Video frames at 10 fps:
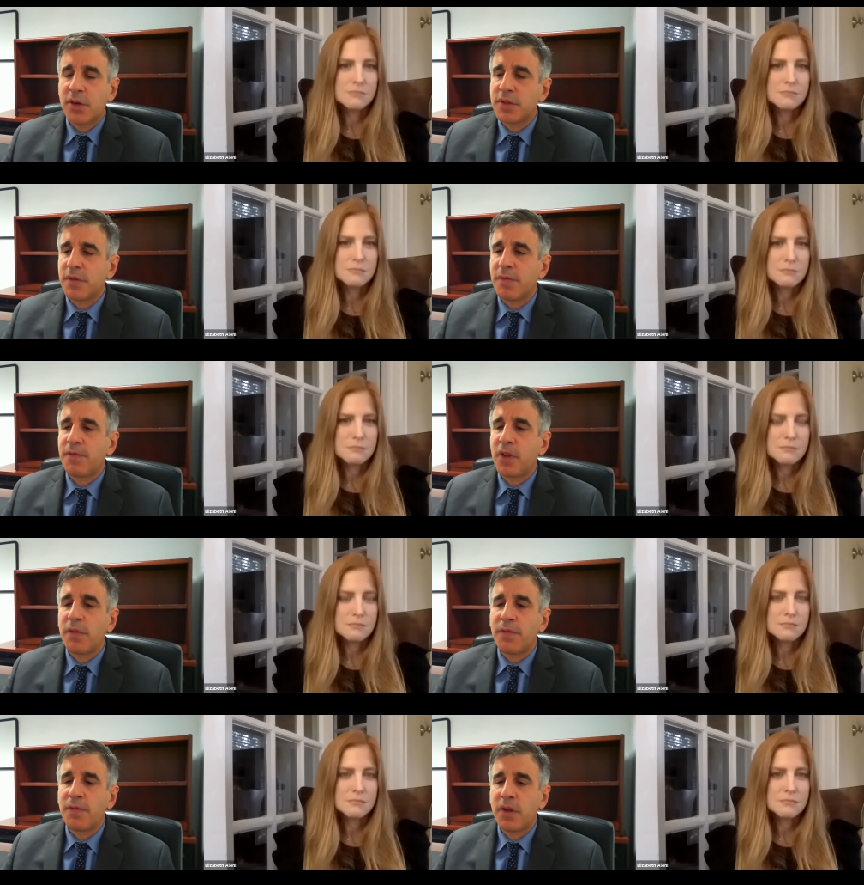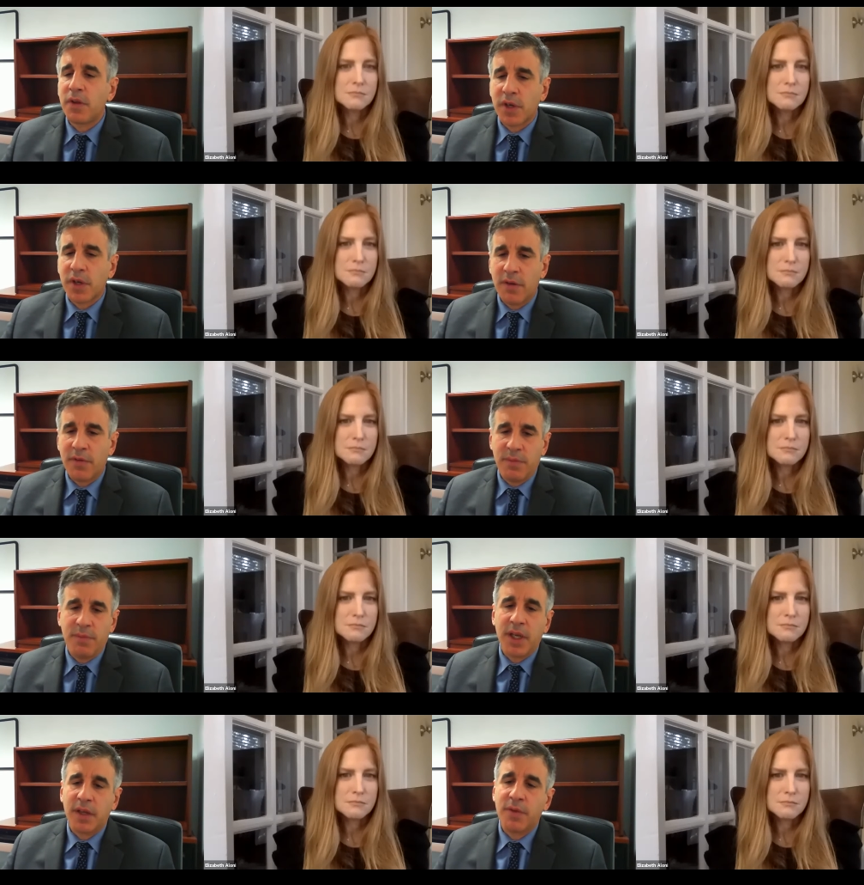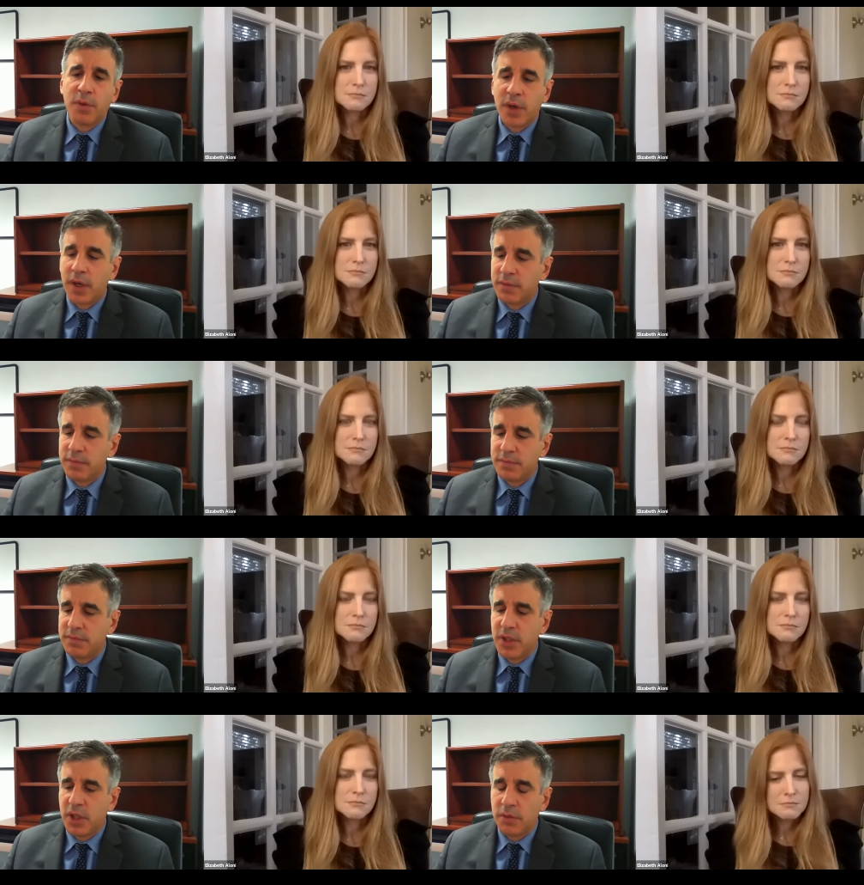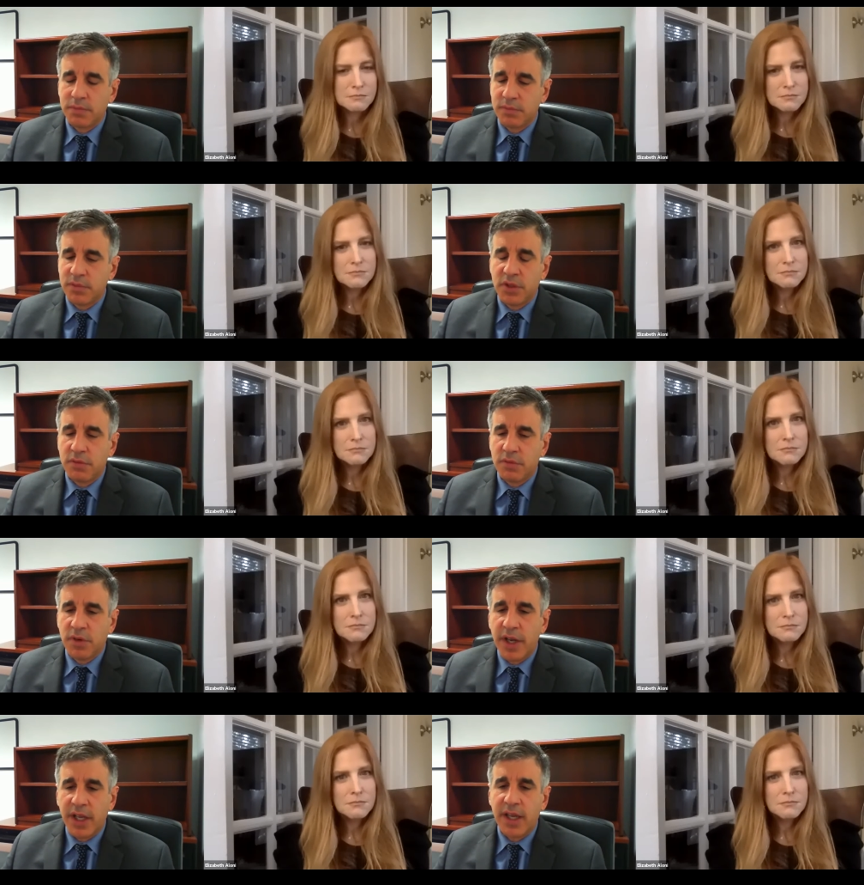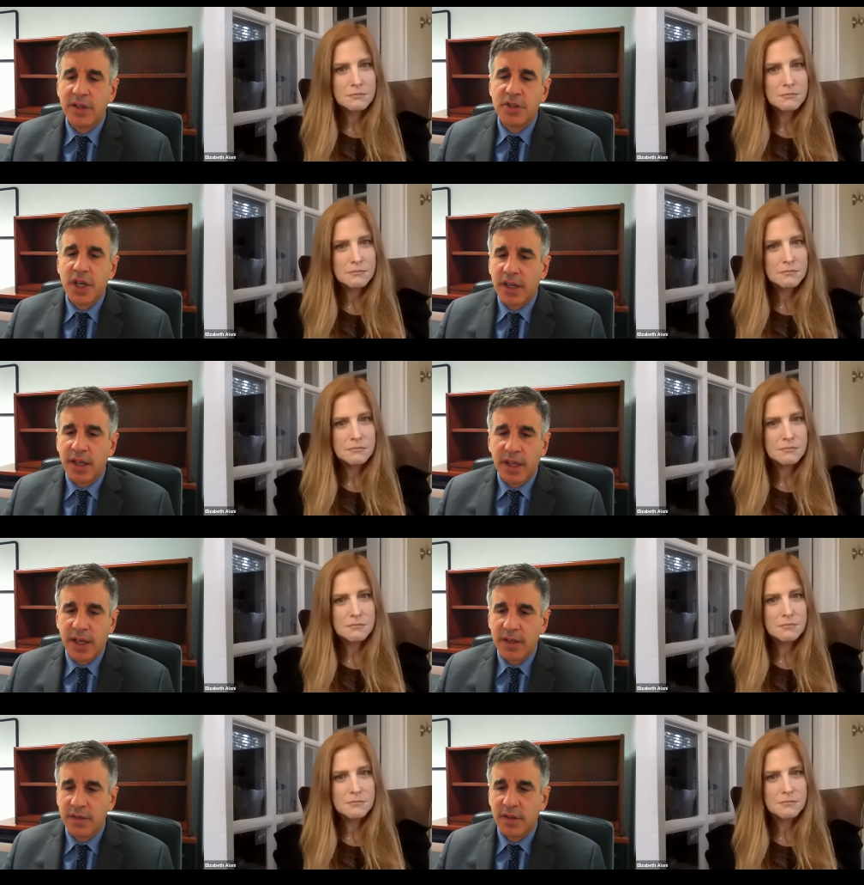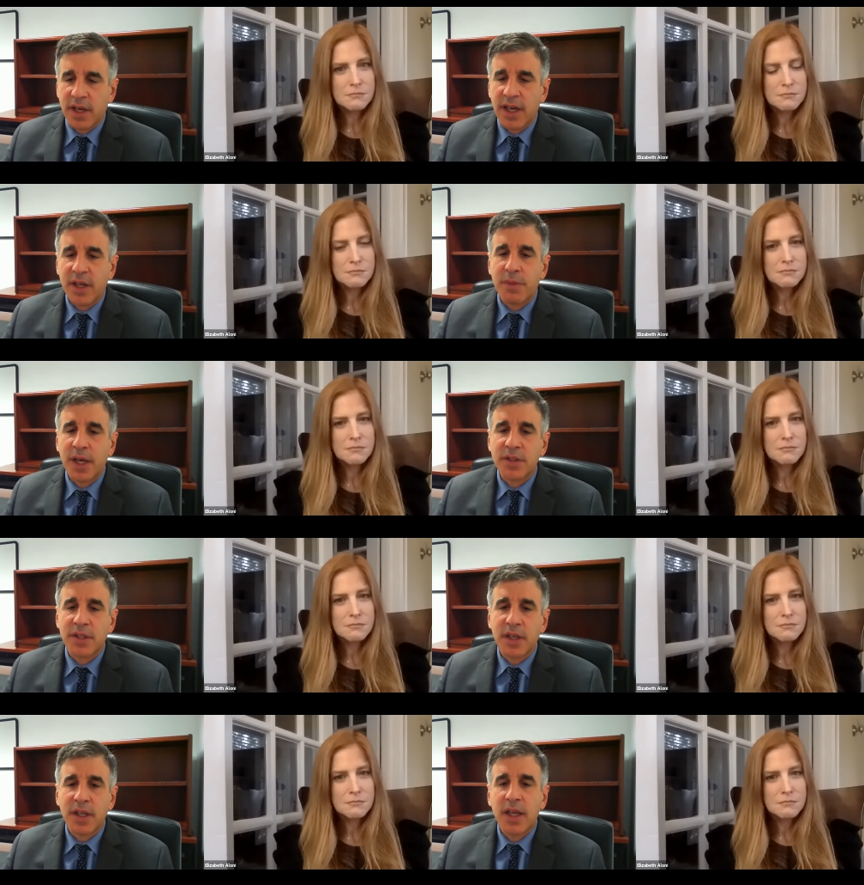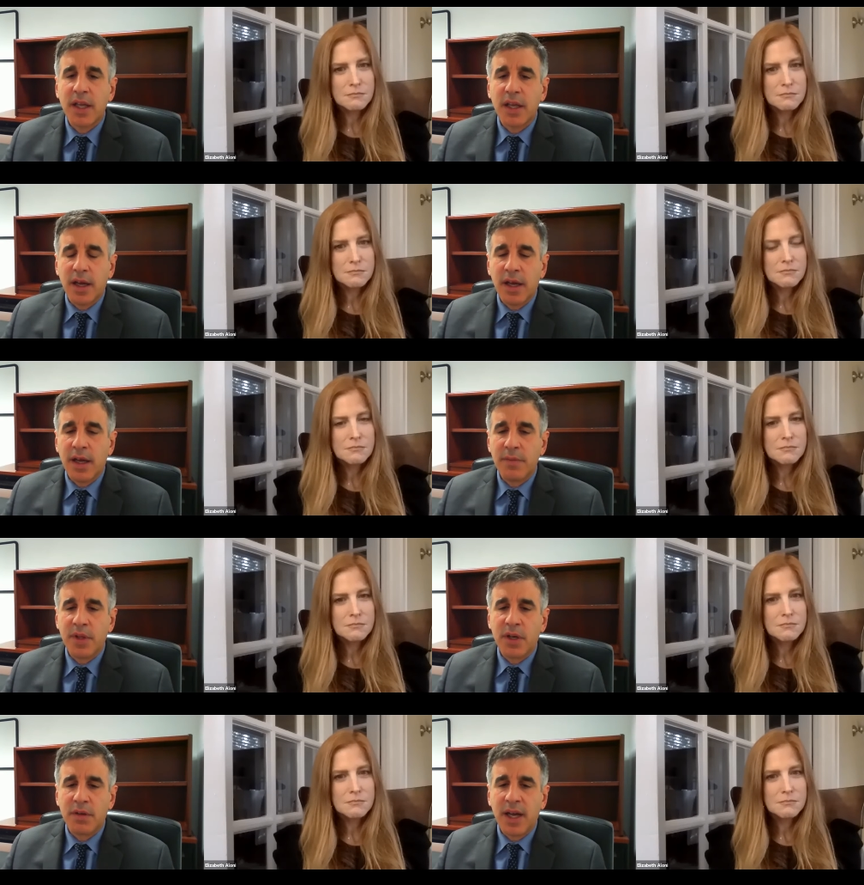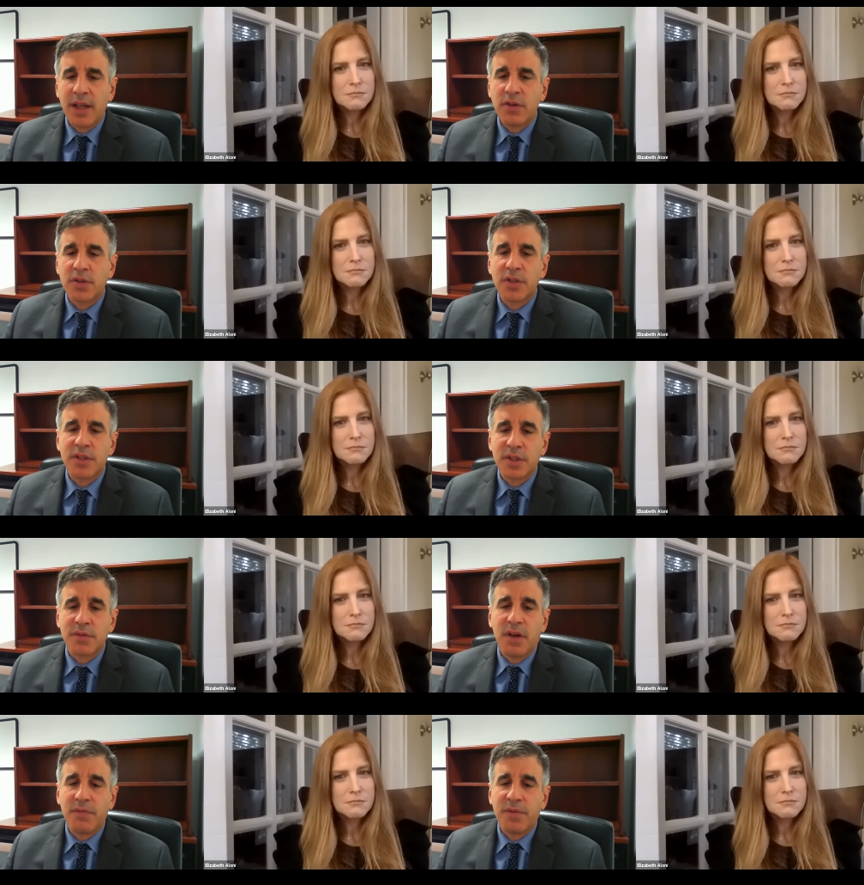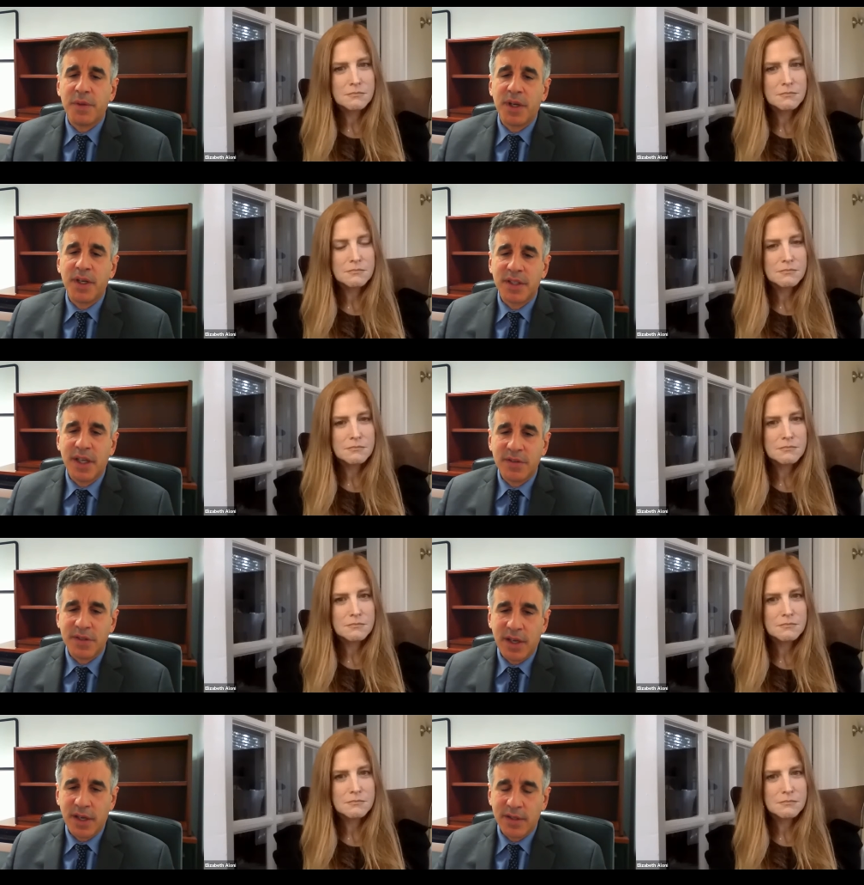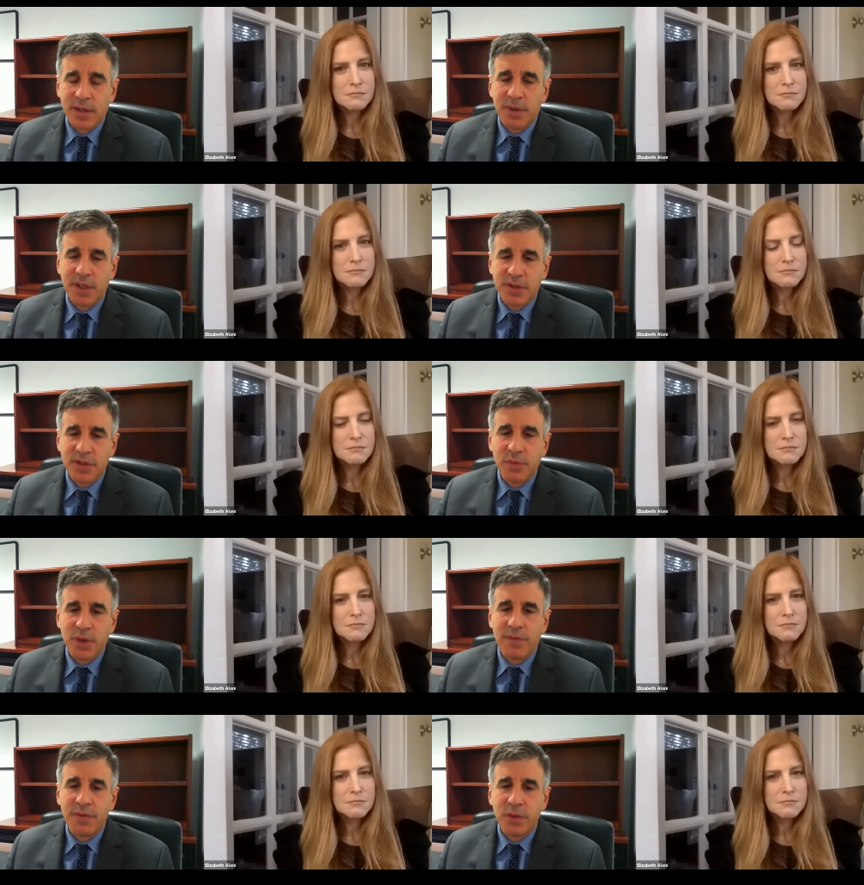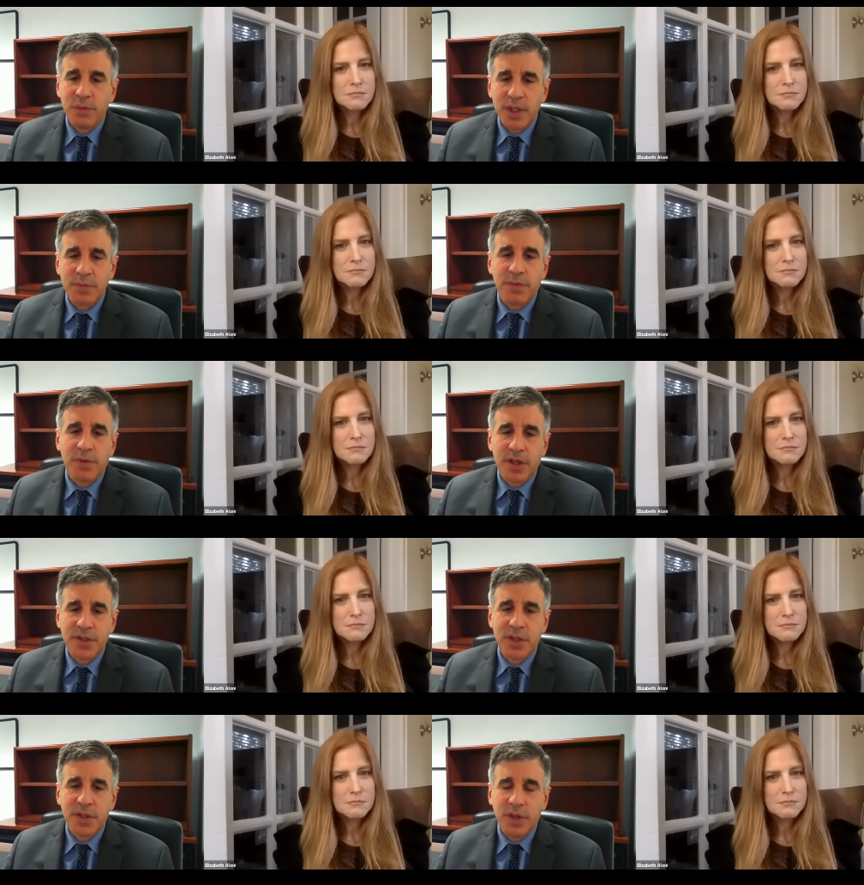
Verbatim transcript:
Speaker 1: In terms of full recovery, meaning if you want to, you know, run again and jog again and hike a mountain, you know, I usually just, to be on the safe side, tell patients to wait a few weeks before